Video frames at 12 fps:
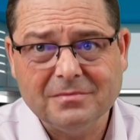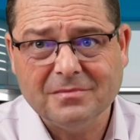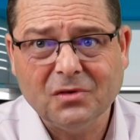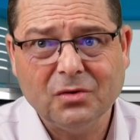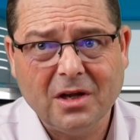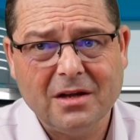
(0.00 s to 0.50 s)

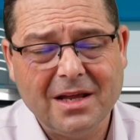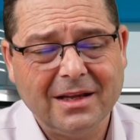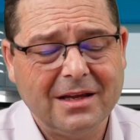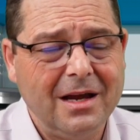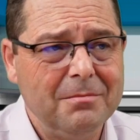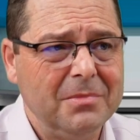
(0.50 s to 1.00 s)
although that
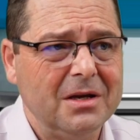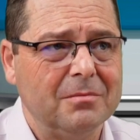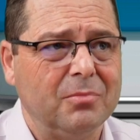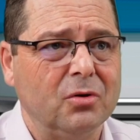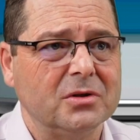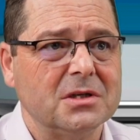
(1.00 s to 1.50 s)
can be
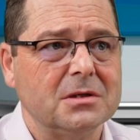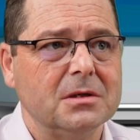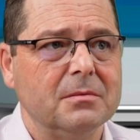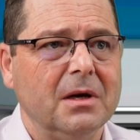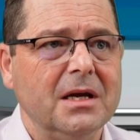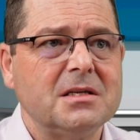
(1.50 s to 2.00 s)
important.
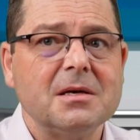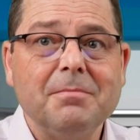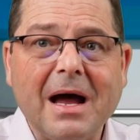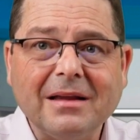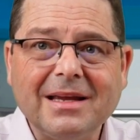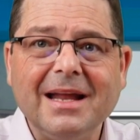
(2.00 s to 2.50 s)
It's
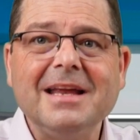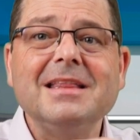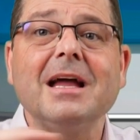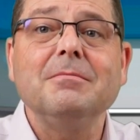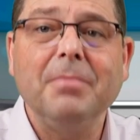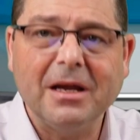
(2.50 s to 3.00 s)
about getting
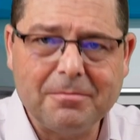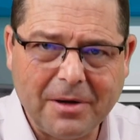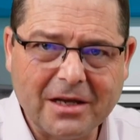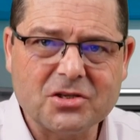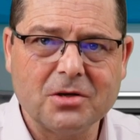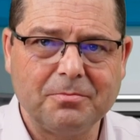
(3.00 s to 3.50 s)
that big picture